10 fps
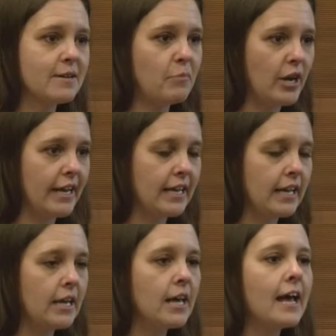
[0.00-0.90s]
up on it
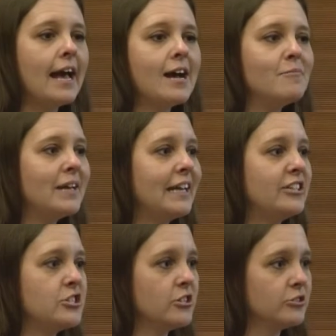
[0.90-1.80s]
how many
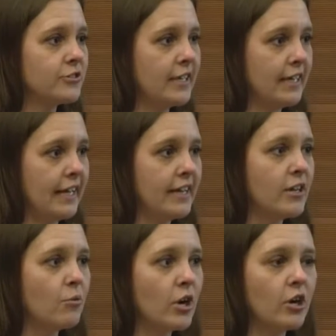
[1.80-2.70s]
children in
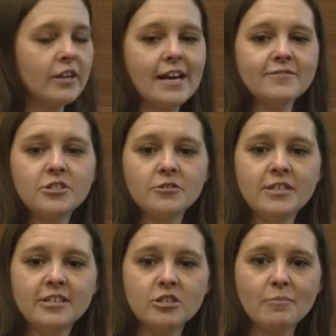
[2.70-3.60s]
the world have two
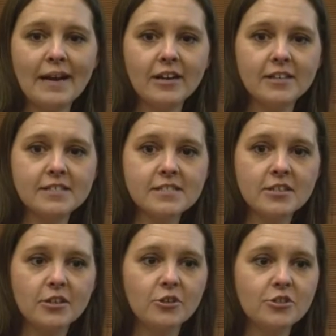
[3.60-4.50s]
teacher parents
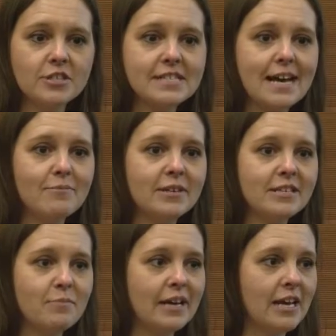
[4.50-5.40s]
who just happen
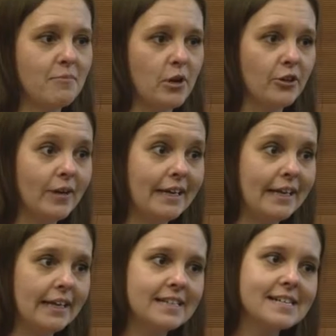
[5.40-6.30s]
to pick up on
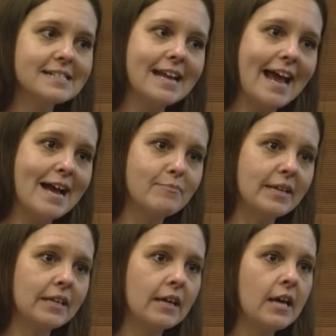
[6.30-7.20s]
reading? It doesn't
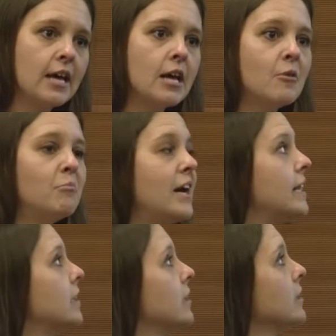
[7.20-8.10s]
happen.
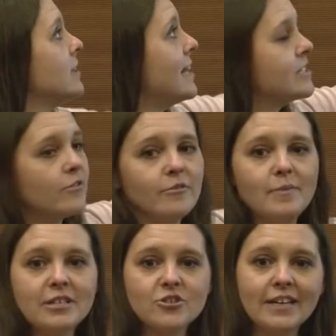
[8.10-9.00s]
But that's what we've
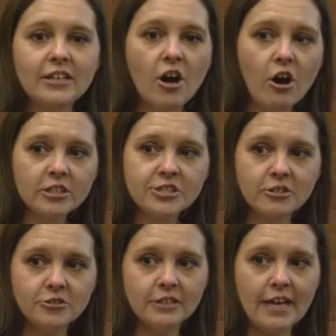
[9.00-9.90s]
been treating all
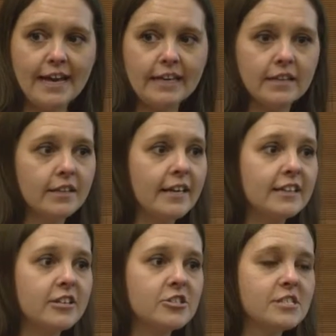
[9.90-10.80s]
children like.
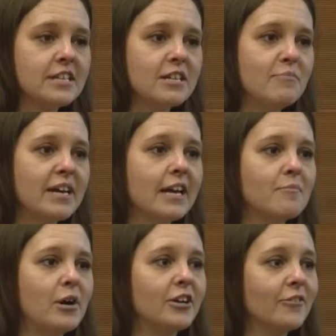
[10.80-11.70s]
Like they're just gonna pick
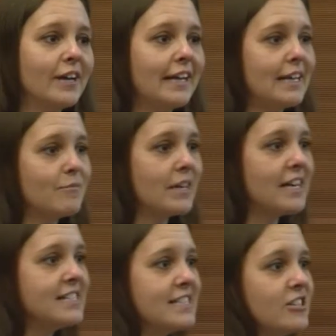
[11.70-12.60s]
up on reading
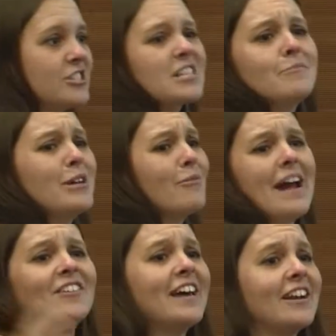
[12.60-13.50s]
because they're just gonna be
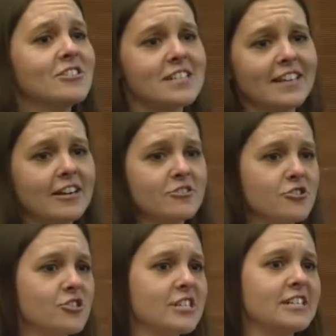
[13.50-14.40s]
around letters and letters are
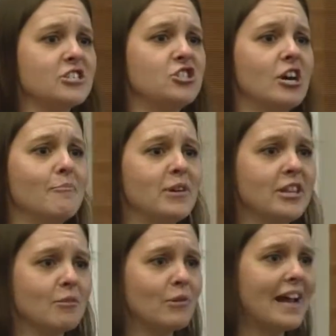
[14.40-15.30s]
just gonna jump in
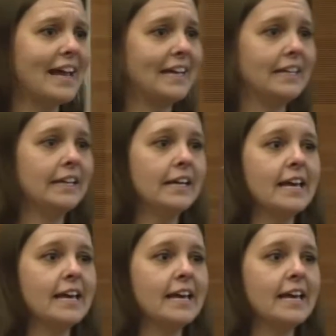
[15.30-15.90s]
their brain.